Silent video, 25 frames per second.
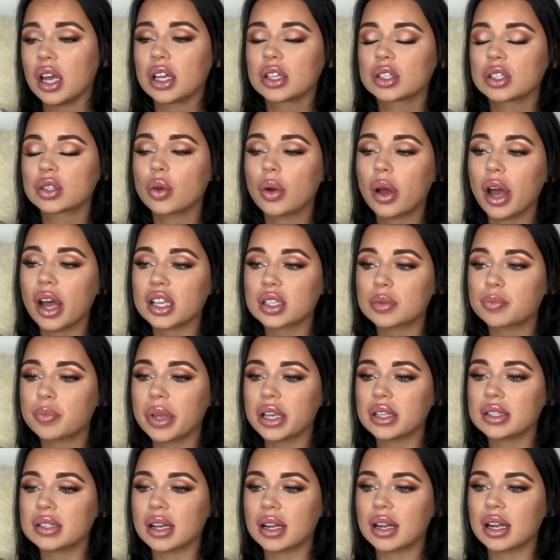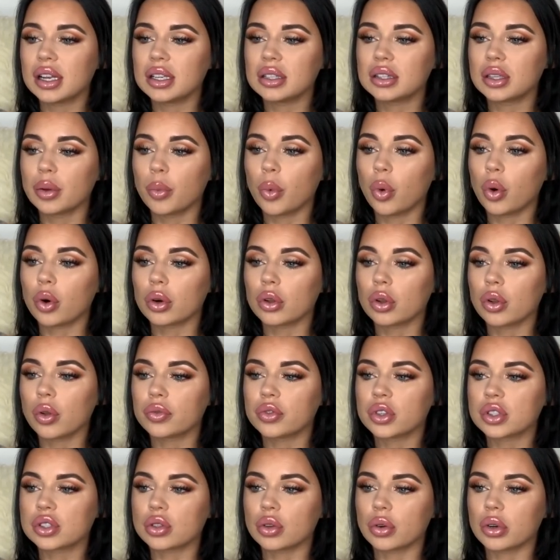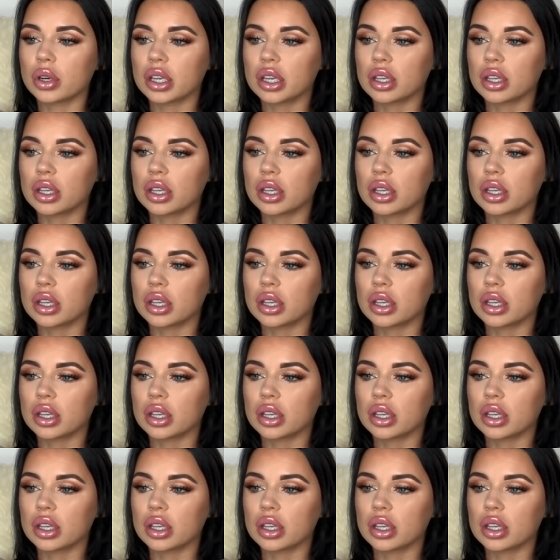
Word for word: So guys, basically the moral of the story